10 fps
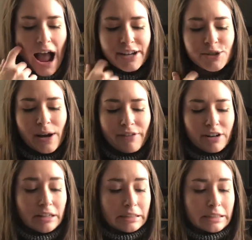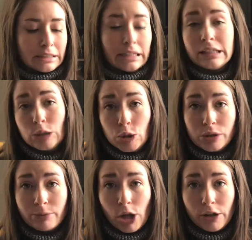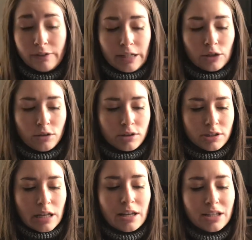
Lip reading: I do have it on slightly too small of needles,